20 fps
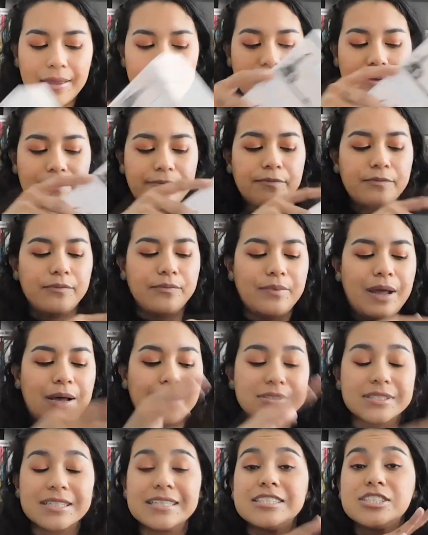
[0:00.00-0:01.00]
if I
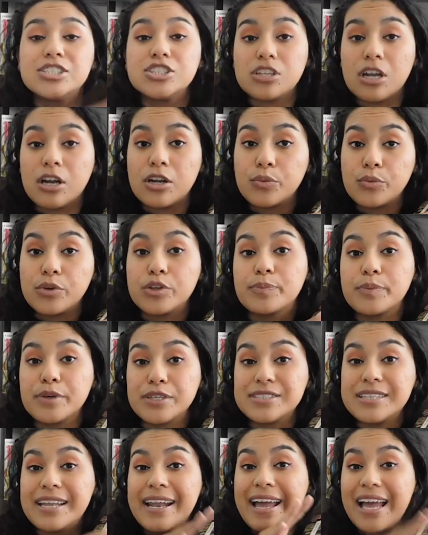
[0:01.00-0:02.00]
was going to start with
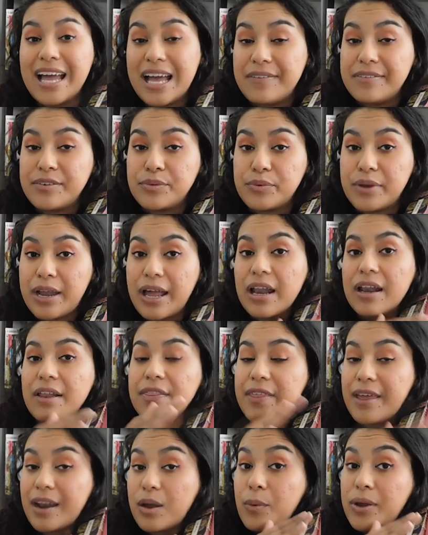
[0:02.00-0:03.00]
books that I haven't read
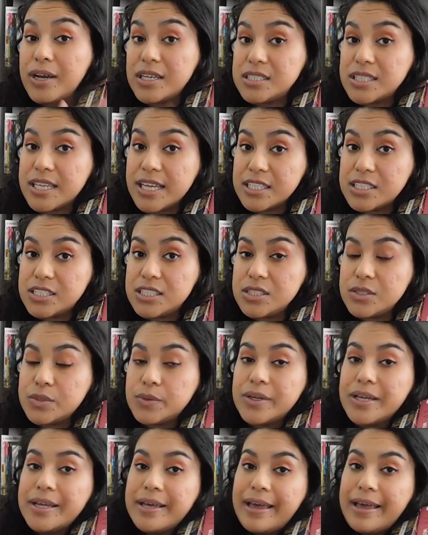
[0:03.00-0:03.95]
that I wanted to get to,